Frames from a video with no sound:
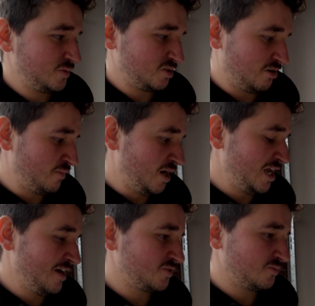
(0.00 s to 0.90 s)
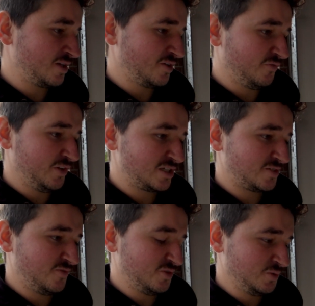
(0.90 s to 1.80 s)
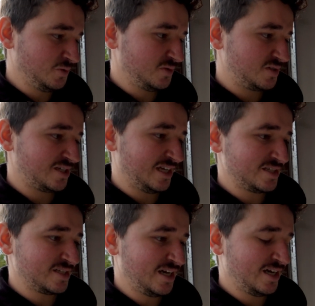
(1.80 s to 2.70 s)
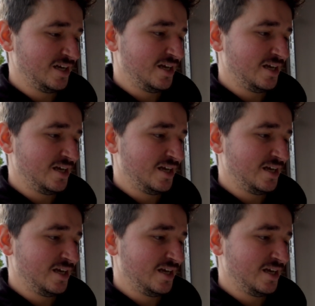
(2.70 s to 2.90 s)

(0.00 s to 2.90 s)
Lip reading: so I might have to run the flex fuel sensor